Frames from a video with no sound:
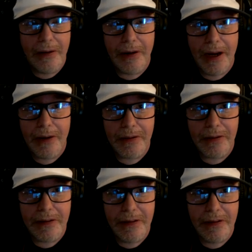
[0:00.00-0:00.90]

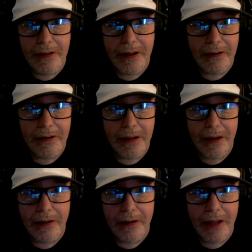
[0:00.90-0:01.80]
house to
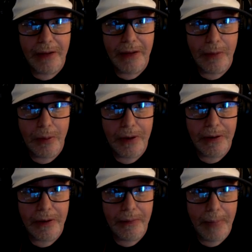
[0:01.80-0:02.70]
get a glass of
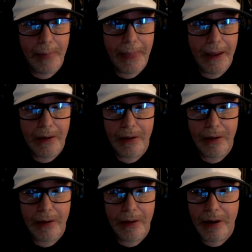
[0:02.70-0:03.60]
water, and
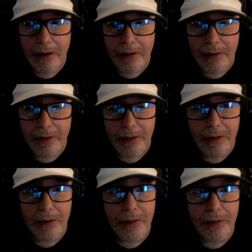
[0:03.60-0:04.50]
her
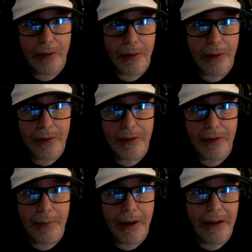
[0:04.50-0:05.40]
daughter was
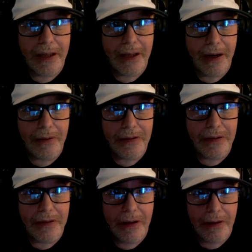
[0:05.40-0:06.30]
sleeping on the
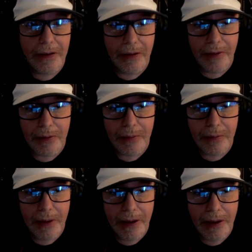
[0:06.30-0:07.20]
couch in the living room.
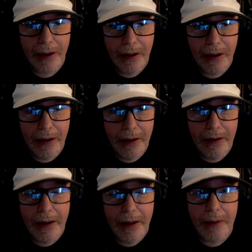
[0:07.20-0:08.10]

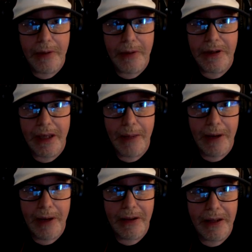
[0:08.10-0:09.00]
And when she came
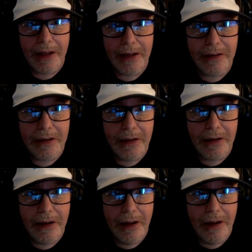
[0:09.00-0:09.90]
out of the kitchen,
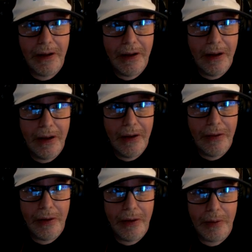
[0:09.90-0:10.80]

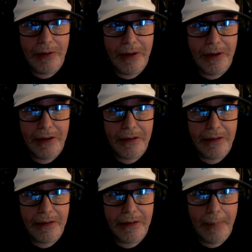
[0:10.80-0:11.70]
there was
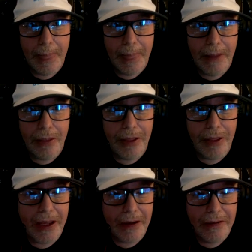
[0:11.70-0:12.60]
this
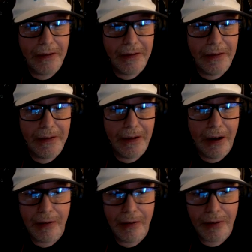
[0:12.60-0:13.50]
thing
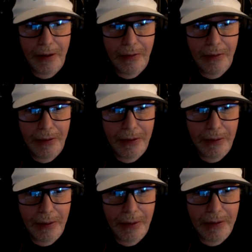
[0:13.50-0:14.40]
hovering over her
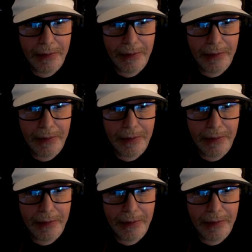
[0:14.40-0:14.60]
daughter,